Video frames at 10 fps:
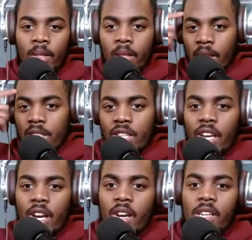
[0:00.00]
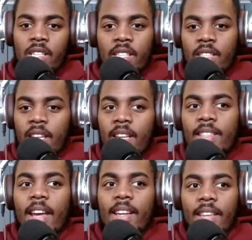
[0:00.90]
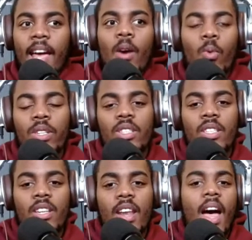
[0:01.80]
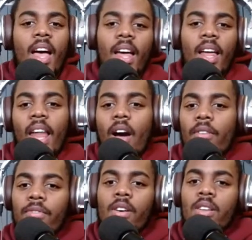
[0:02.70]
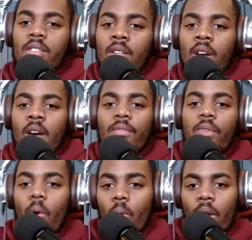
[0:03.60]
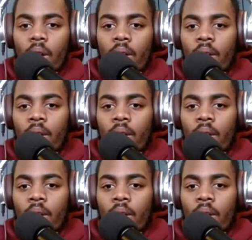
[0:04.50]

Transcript: insecurities and things like that, which is not allowing for us to come forward.